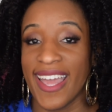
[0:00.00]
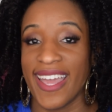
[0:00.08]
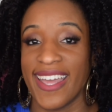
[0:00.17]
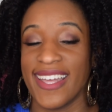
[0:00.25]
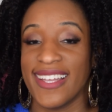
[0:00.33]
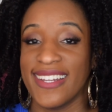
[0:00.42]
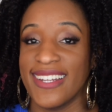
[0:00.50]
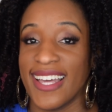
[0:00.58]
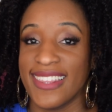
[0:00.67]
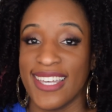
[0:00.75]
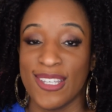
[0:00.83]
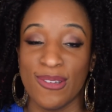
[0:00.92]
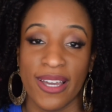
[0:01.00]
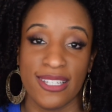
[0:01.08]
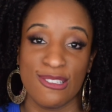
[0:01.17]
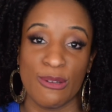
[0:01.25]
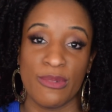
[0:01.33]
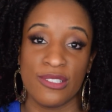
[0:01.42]
and I thank you guys
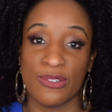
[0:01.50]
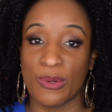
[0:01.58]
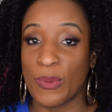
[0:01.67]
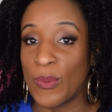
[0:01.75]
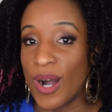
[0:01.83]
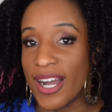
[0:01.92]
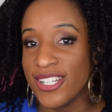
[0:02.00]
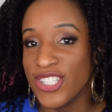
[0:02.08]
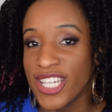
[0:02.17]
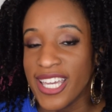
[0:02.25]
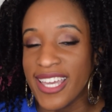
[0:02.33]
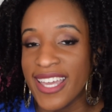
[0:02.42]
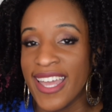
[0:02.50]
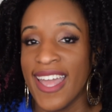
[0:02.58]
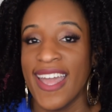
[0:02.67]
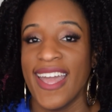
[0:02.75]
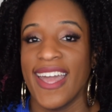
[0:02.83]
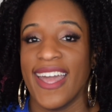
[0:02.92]
so much for watching,
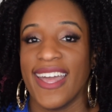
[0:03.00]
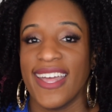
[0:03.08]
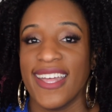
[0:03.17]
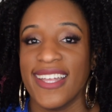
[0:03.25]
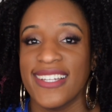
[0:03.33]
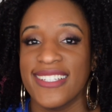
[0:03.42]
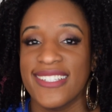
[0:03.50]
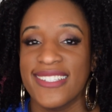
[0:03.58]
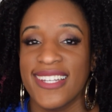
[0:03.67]
and